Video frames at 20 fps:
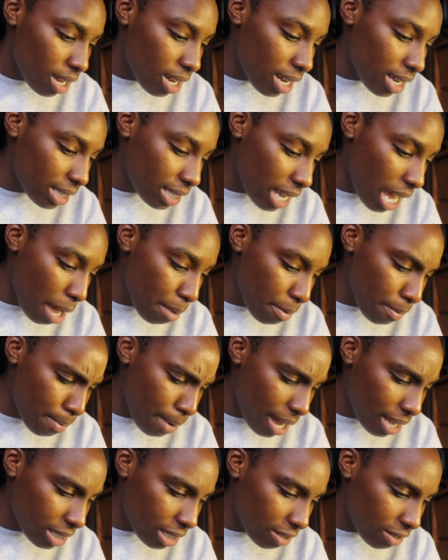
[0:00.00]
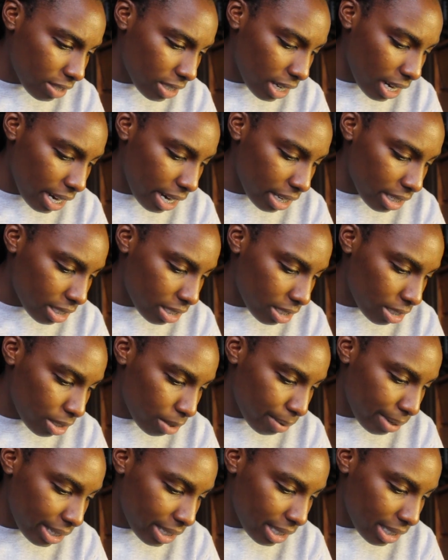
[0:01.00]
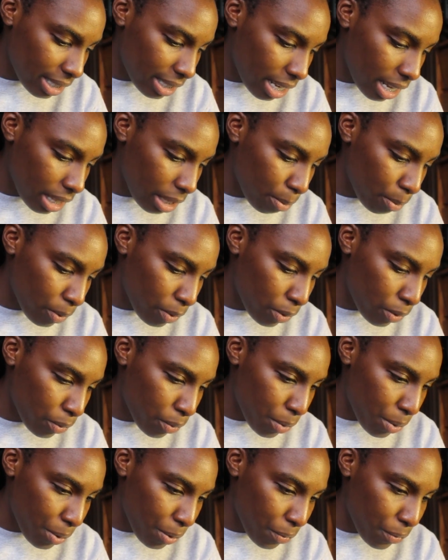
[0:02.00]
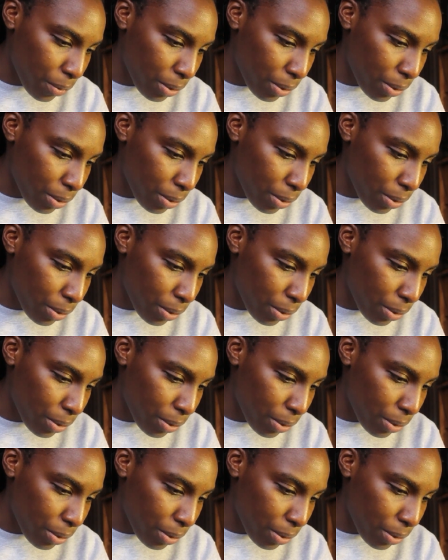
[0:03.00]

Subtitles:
A time of positive change, situation suddenly moves forward,